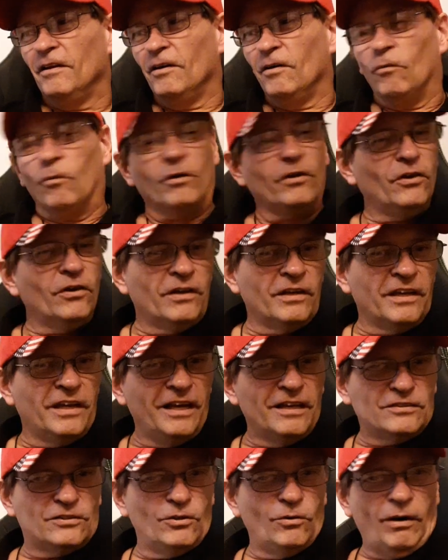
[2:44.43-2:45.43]
Well, you can
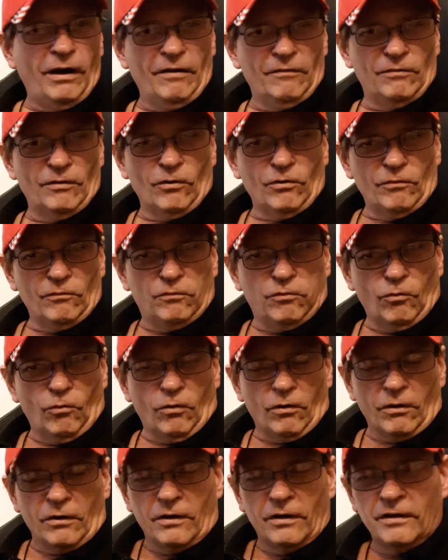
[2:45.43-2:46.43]
guess who I voted
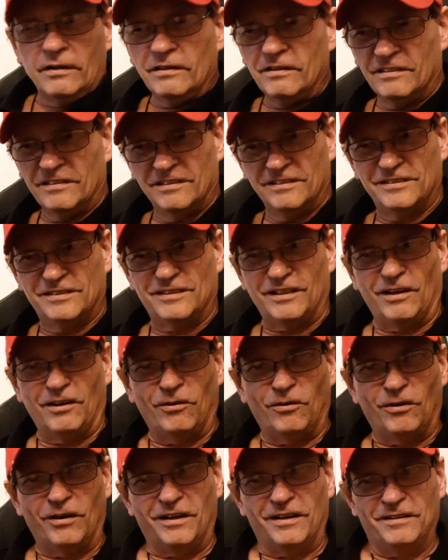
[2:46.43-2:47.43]
for.
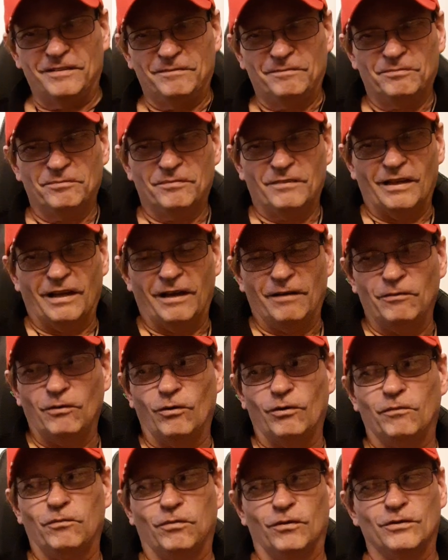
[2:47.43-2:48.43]
So I
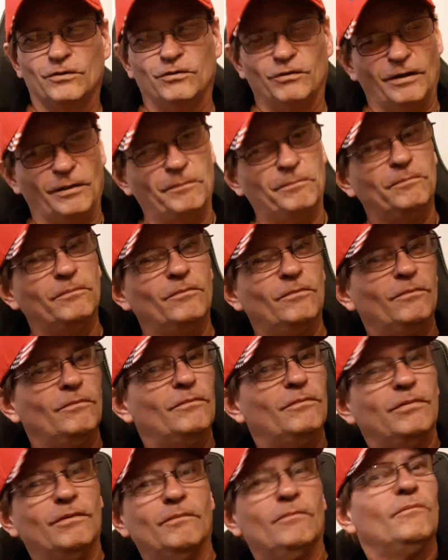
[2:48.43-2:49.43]
voted for Trump
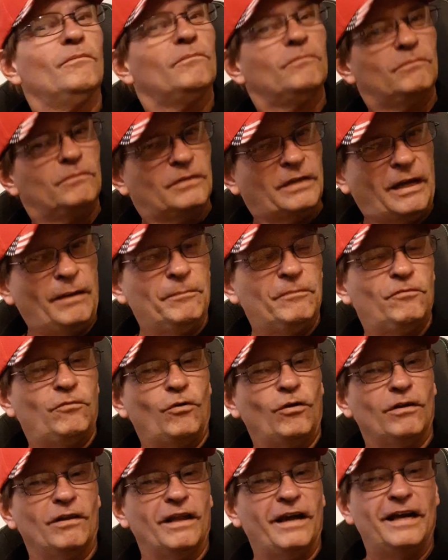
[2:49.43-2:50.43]
time
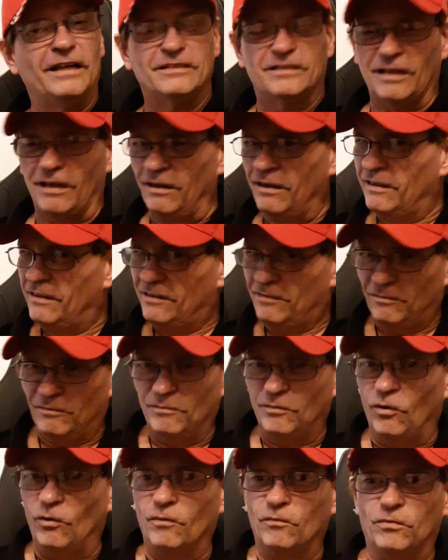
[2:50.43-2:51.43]
before last. I
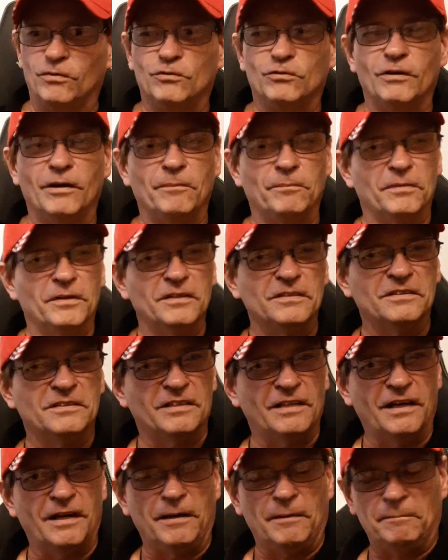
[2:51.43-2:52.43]
voted for Trump this
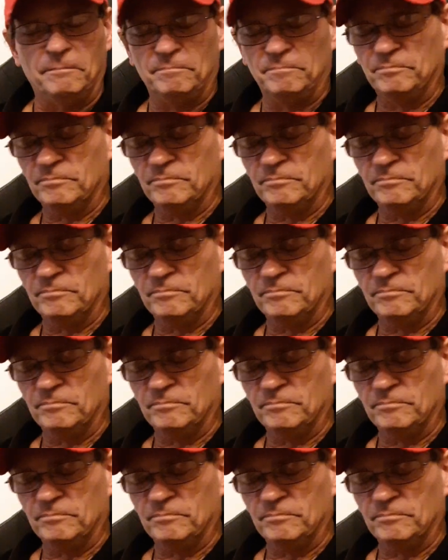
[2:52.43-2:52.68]
time.